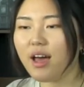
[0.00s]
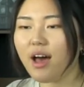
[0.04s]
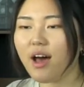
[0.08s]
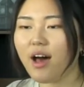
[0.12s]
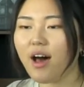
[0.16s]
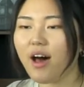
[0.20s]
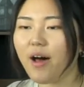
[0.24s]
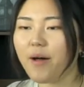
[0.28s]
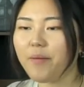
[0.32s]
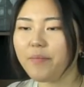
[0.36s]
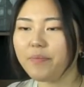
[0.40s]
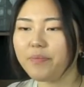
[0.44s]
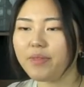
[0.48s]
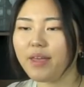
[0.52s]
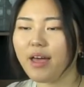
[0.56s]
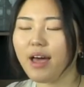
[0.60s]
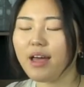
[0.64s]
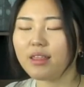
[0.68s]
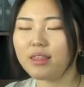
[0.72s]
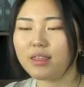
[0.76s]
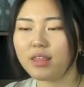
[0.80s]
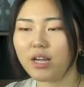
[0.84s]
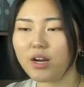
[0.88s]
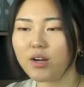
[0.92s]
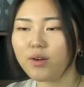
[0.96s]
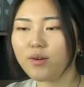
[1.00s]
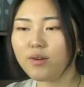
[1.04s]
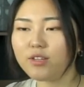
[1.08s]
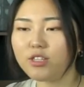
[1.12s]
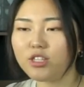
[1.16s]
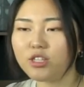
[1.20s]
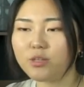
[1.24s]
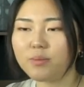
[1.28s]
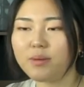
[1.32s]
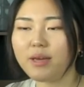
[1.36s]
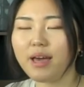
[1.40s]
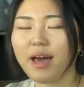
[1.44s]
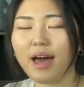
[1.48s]
And they're going
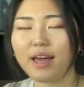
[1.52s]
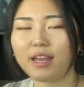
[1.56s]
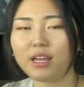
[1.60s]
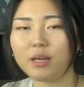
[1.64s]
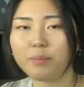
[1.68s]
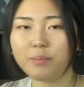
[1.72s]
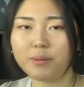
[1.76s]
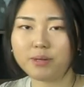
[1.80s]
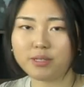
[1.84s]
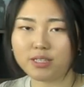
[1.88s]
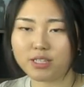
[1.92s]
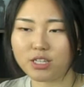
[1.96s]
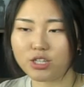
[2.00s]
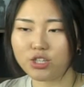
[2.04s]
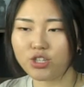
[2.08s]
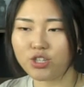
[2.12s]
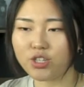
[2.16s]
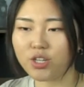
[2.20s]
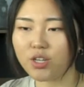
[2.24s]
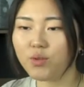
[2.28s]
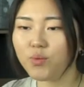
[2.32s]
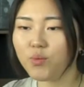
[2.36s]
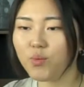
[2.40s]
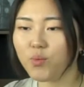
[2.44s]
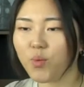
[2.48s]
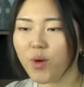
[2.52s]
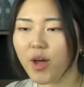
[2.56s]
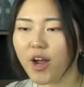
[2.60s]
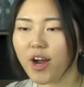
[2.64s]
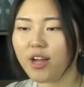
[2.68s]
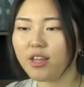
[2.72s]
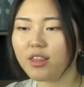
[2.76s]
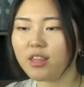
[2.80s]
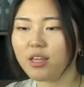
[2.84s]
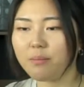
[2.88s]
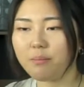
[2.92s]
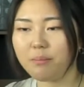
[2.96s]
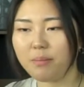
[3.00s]
to be at a position where
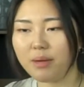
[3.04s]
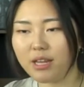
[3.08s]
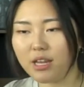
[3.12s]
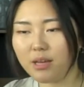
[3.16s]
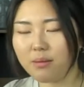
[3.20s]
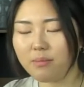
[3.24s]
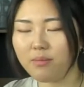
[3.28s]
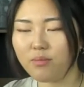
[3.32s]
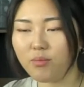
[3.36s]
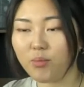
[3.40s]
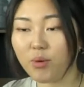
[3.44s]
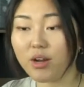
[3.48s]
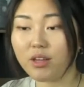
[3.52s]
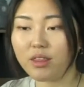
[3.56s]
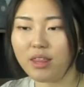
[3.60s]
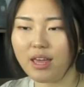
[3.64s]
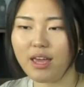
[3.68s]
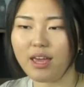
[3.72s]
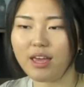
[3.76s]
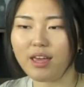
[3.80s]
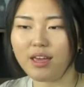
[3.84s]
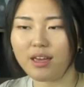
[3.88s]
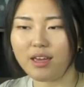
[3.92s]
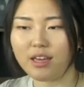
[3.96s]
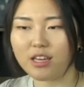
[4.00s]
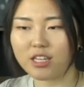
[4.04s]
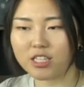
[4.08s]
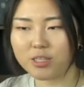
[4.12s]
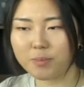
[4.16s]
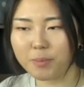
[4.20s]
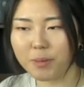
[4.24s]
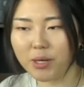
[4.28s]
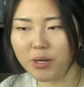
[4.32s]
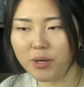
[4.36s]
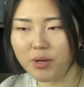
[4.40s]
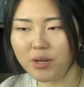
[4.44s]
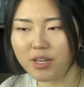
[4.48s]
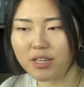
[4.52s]
they
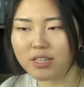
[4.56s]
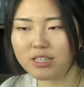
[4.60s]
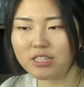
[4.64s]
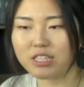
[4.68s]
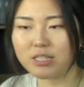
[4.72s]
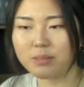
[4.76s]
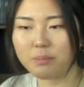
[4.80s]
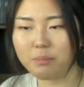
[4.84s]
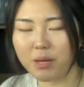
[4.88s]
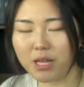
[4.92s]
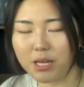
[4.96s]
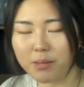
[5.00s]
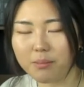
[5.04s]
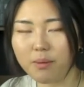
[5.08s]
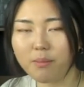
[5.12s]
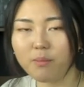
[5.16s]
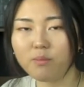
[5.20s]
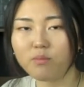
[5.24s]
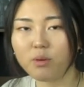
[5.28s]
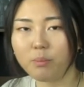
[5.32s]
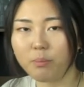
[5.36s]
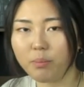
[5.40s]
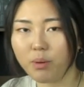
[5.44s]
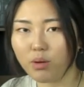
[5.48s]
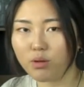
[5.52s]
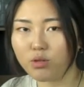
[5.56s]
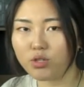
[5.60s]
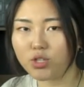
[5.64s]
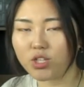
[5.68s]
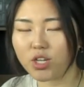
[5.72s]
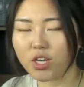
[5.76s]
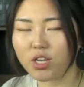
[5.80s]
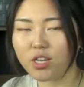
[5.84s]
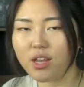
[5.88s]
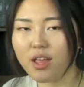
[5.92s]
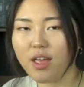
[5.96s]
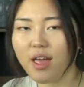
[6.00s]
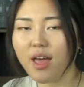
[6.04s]
experience minimum
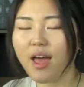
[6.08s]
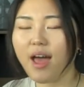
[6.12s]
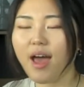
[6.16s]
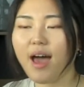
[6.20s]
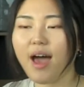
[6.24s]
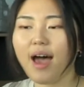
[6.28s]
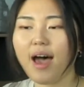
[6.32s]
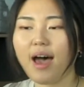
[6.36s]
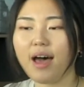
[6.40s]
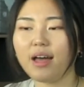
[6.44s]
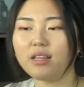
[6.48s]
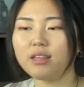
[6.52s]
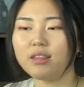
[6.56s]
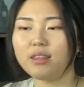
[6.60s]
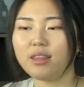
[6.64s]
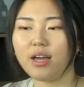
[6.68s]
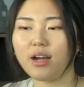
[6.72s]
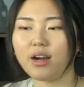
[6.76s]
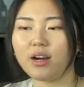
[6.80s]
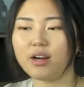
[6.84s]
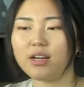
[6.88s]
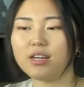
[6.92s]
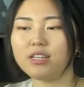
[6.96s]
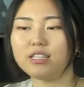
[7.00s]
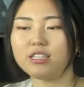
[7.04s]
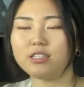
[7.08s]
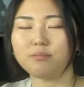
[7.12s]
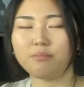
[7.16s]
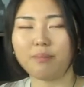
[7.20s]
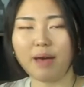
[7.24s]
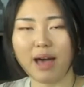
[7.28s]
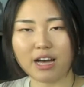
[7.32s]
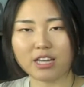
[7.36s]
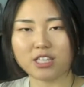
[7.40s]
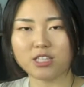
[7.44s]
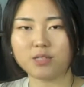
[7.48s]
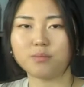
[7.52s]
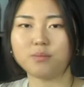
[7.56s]
repulsion and there is
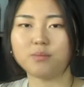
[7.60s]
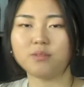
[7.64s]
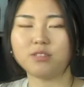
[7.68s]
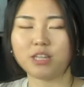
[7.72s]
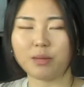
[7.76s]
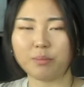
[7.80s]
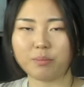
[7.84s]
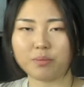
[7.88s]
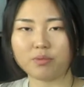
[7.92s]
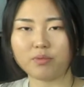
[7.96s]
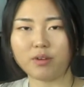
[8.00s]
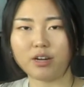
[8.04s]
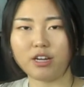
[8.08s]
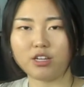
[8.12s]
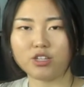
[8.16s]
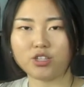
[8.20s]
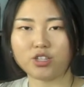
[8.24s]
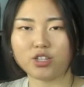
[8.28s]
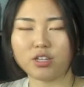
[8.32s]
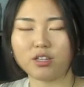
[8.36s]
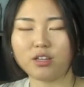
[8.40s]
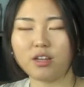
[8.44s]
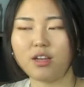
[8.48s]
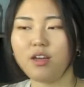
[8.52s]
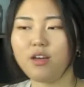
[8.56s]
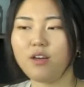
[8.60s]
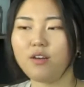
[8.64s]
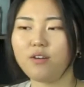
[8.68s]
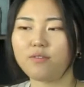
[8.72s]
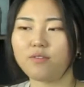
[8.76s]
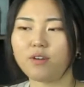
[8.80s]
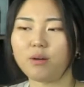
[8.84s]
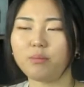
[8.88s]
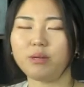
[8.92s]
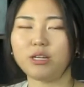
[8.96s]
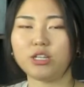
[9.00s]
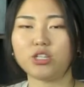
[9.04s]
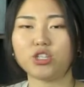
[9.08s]
maximum separation
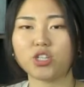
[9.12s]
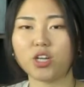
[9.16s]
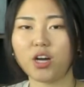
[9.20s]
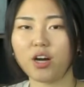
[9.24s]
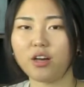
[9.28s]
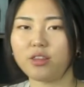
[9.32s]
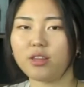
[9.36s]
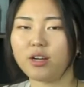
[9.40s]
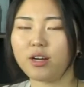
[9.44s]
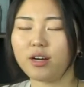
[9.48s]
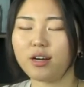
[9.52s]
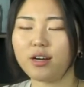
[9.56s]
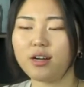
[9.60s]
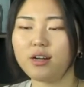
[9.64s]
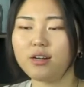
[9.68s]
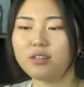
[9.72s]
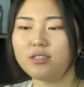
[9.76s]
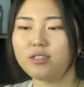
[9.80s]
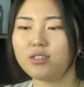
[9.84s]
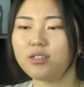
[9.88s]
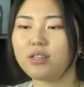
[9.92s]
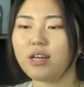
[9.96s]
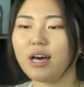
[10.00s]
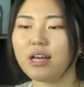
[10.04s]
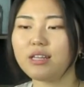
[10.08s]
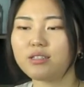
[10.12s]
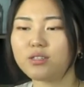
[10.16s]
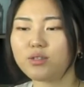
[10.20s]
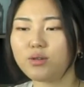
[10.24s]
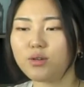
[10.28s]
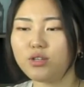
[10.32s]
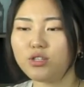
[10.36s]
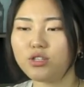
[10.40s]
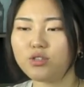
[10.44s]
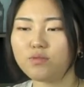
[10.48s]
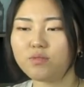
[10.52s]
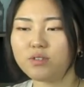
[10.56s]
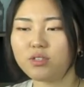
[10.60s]
from each other. So that's
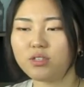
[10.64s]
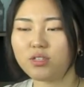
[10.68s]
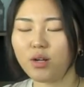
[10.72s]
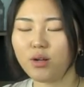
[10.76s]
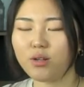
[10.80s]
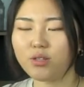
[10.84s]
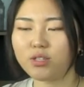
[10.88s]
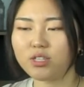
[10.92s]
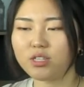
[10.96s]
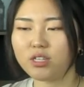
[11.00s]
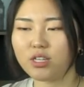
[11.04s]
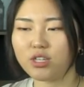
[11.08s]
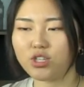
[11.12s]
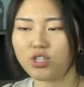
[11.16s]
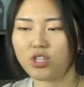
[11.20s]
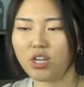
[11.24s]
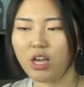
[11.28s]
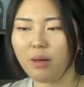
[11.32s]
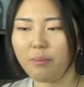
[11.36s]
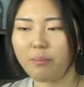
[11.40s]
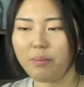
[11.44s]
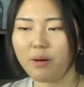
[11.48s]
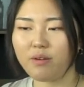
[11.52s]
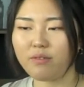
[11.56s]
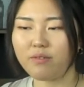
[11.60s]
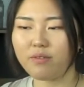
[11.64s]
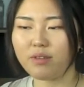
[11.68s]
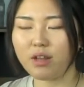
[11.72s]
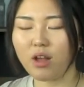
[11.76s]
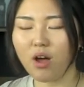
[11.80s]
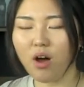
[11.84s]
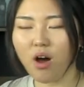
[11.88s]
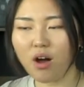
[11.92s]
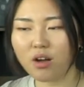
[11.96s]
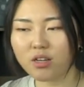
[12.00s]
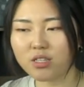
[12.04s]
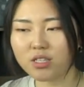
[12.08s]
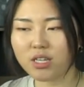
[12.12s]
going to result in a shape of an
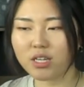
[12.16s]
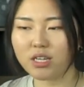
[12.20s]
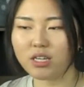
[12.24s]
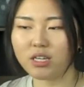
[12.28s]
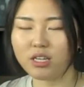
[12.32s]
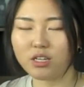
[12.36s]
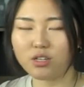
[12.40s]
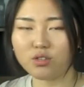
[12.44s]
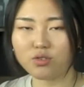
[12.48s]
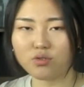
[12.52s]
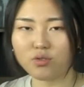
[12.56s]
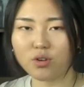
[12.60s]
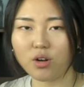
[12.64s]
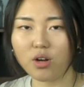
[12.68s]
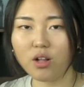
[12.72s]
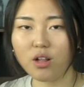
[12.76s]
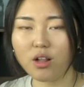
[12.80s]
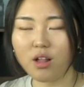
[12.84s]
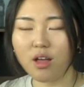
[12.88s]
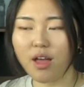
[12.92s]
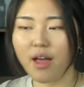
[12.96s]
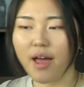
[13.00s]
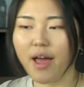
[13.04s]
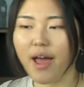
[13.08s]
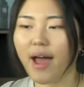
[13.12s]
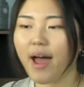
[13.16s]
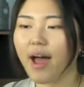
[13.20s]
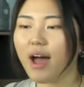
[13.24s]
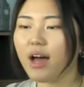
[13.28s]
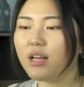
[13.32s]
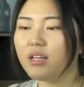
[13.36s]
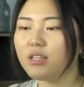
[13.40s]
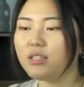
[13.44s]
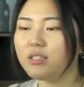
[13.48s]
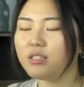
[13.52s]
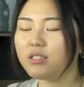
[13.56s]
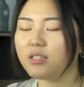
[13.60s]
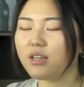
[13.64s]
octahedral,
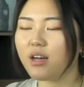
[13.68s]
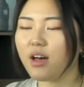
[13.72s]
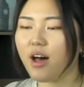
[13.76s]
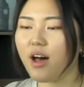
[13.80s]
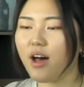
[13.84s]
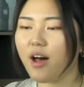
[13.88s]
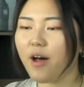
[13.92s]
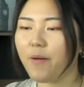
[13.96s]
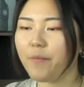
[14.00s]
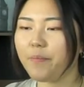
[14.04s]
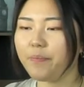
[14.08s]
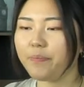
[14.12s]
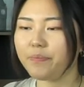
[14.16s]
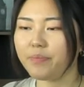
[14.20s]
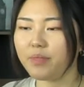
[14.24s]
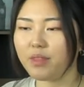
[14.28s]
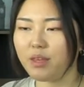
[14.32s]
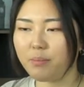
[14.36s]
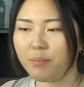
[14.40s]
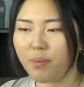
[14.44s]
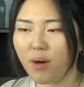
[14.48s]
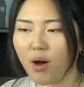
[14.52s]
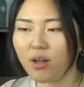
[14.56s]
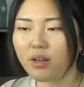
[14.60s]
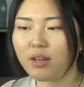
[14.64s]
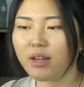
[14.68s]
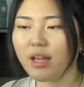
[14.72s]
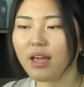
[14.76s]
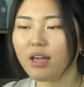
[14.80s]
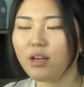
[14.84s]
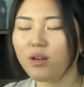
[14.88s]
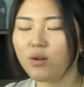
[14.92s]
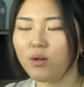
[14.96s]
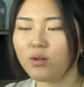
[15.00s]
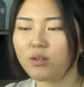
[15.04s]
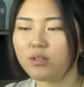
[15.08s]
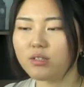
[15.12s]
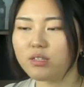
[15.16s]
and the bond
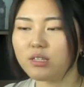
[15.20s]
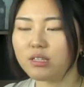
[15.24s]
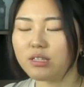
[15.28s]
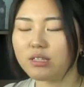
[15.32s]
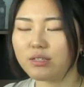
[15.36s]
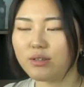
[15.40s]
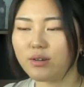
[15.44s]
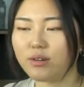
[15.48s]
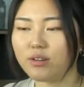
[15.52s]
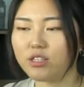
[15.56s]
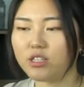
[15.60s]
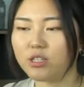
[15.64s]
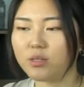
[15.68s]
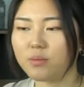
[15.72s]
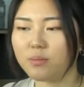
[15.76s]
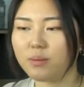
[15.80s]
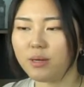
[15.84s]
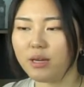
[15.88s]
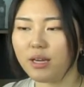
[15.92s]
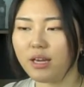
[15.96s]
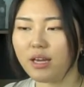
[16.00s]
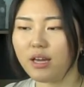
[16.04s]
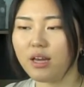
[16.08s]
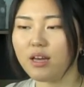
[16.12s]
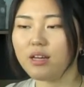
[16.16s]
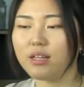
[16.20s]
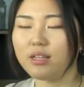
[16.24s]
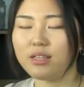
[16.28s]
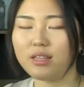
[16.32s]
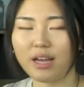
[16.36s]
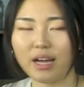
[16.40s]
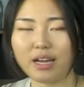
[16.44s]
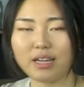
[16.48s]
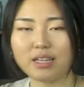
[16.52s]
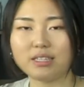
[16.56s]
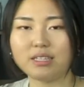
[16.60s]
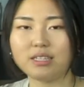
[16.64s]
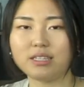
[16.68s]
angles is going to be
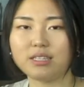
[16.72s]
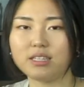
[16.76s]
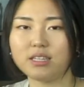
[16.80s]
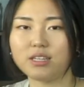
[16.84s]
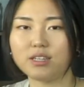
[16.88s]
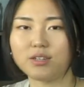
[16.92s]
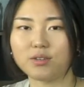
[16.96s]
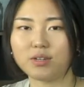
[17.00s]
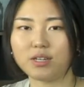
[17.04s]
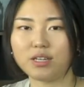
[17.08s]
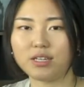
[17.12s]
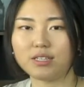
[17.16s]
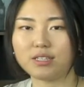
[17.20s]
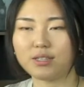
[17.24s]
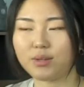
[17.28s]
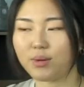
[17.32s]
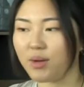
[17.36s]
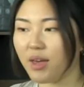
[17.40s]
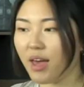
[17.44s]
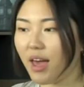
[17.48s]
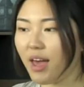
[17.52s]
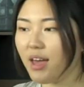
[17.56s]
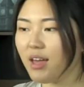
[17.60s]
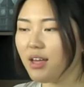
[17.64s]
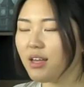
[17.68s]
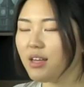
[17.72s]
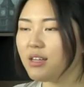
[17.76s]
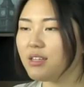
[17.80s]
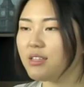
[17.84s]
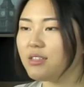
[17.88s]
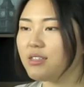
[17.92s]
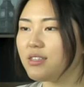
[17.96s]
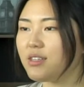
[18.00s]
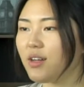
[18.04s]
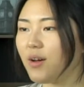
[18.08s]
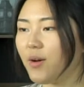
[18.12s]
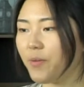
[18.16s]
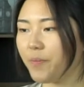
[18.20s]
90 degrees, okay?
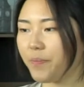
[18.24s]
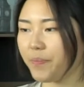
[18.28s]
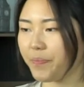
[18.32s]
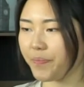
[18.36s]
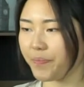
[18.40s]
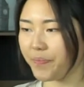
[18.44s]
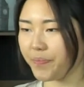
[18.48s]
So